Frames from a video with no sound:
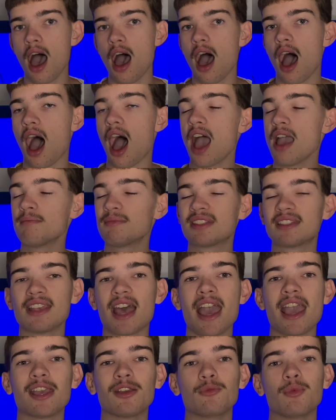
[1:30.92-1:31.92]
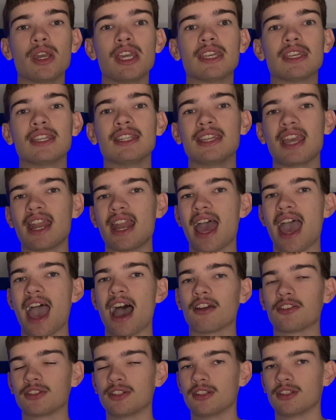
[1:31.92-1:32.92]
I'm saying we can get
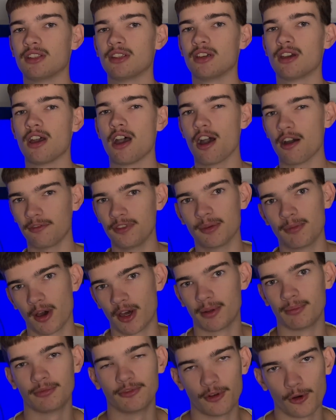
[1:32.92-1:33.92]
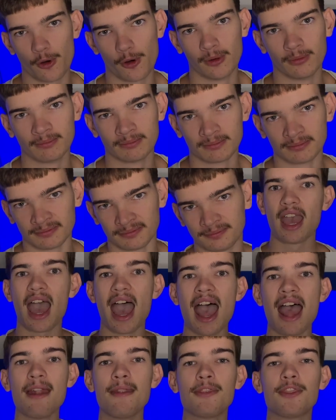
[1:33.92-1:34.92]
out of the bottom 4.
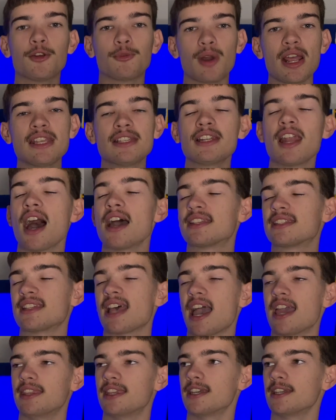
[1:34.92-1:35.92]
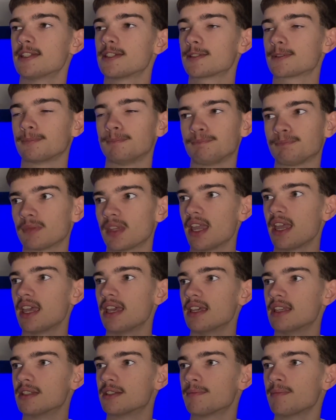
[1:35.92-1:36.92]
And the reason I say this
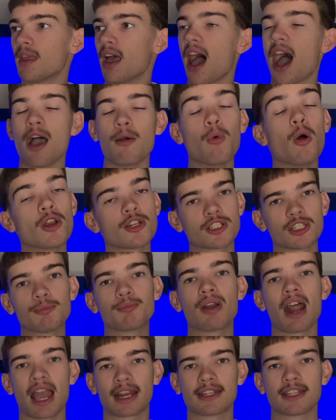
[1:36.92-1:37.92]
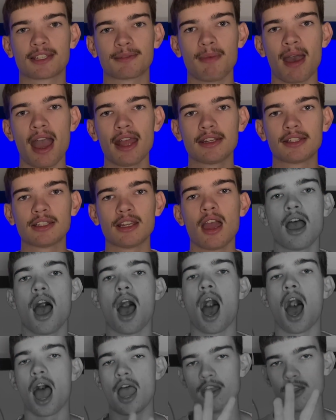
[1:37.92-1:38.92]
is I watched the practice match.
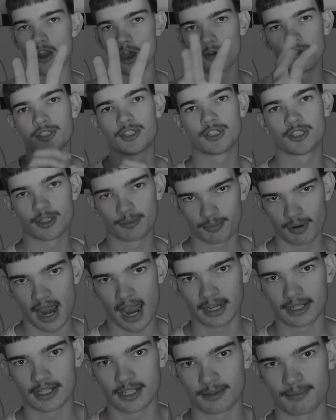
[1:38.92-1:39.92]
I know it's just a practice